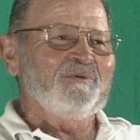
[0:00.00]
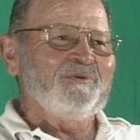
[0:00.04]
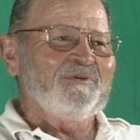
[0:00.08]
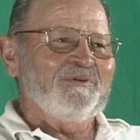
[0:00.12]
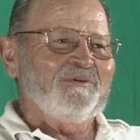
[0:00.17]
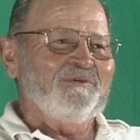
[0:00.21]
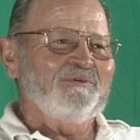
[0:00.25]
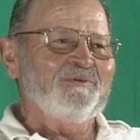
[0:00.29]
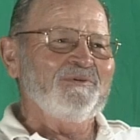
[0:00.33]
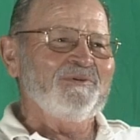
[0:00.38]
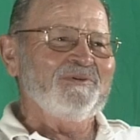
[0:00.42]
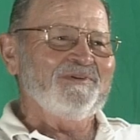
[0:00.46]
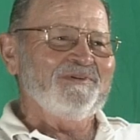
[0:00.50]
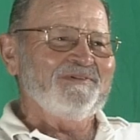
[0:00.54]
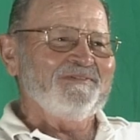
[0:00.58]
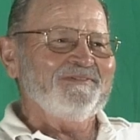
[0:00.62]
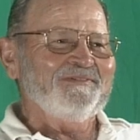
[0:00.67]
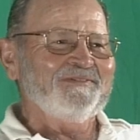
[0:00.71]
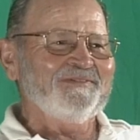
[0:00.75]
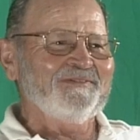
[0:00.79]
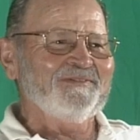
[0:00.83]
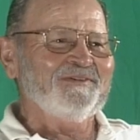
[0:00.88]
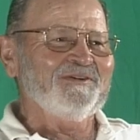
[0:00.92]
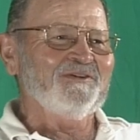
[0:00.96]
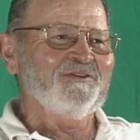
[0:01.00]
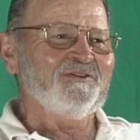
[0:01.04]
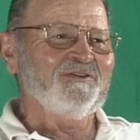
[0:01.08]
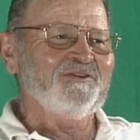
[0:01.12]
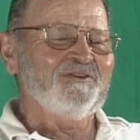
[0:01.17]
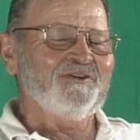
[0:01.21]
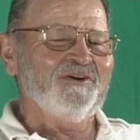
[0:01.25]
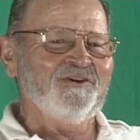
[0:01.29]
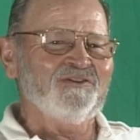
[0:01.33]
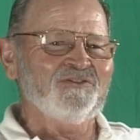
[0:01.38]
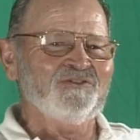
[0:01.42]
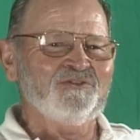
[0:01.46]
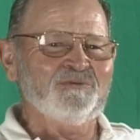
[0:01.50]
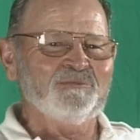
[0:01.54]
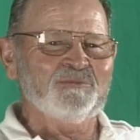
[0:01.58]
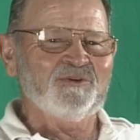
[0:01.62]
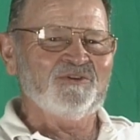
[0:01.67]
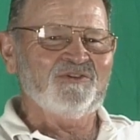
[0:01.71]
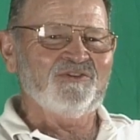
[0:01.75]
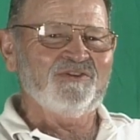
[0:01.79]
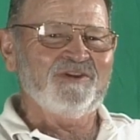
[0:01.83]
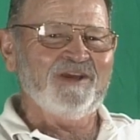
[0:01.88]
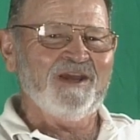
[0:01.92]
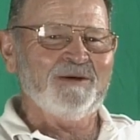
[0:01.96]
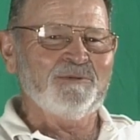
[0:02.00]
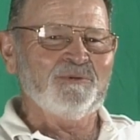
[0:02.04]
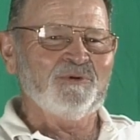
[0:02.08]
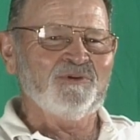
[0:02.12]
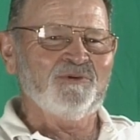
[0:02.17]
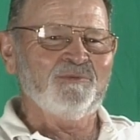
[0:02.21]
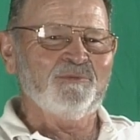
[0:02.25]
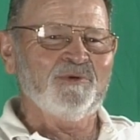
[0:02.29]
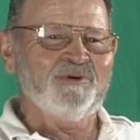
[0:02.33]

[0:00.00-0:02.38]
You know, where they couldn't cause too much damage,